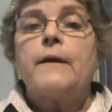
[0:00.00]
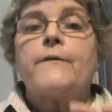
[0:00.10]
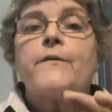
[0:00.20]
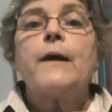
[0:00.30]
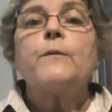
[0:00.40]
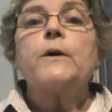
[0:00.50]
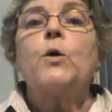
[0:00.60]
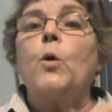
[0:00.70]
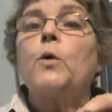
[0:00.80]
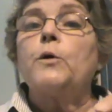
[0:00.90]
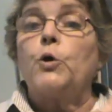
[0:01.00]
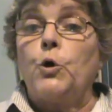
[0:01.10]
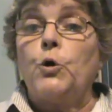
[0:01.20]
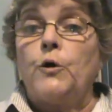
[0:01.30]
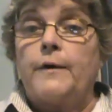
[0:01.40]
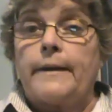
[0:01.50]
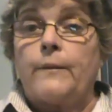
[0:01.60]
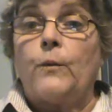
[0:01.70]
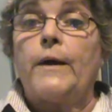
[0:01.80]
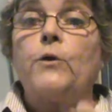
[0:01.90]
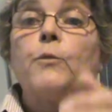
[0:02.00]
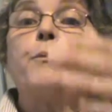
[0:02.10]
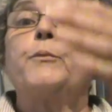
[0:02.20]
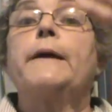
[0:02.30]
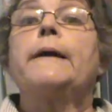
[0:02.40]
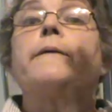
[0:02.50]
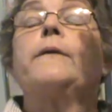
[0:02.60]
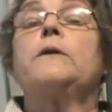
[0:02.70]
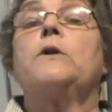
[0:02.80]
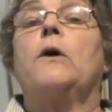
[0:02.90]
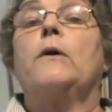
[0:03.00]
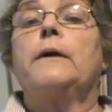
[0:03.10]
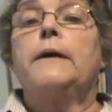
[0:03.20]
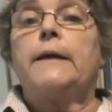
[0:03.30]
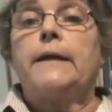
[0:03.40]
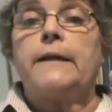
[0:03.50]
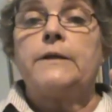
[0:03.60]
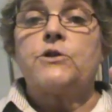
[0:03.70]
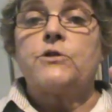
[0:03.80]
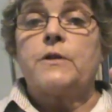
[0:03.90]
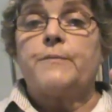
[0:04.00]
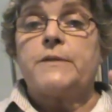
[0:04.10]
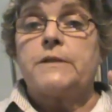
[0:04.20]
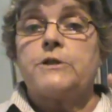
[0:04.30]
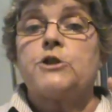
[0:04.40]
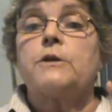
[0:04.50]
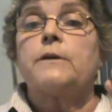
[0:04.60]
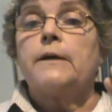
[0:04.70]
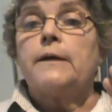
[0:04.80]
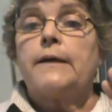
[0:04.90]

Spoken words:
That we call luring, where you're bringing the dog into the position,